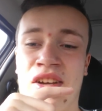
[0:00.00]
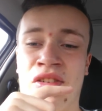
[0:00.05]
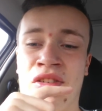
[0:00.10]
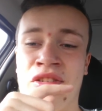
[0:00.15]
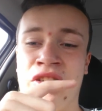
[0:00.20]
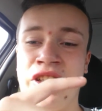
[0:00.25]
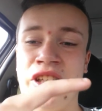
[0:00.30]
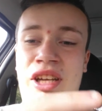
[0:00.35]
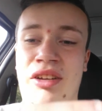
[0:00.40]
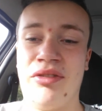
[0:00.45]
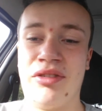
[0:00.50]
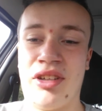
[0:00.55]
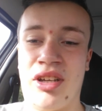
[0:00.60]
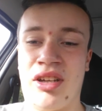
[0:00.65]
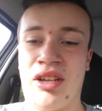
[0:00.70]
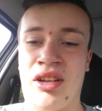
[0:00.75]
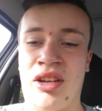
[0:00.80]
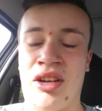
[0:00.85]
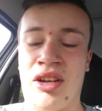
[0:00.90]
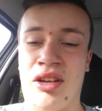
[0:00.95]
on the
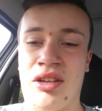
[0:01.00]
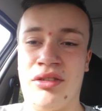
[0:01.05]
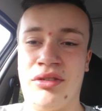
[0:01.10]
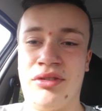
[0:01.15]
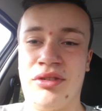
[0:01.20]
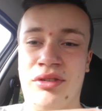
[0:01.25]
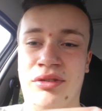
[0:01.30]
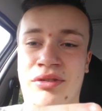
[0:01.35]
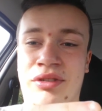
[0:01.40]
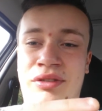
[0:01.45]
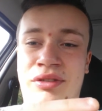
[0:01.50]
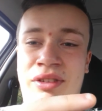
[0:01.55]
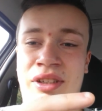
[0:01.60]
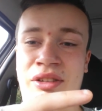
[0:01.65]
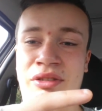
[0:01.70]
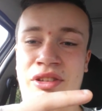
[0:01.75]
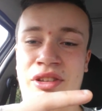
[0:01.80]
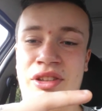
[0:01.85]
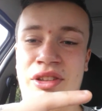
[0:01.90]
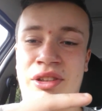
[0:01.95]
other half of the
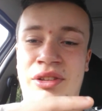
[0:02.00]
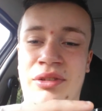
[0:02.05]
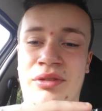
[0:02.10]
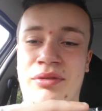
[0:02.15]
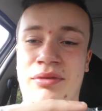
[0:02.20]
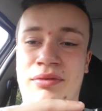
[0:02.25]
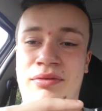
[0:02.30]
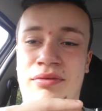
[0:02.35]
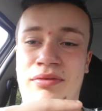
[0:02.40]
Velcro,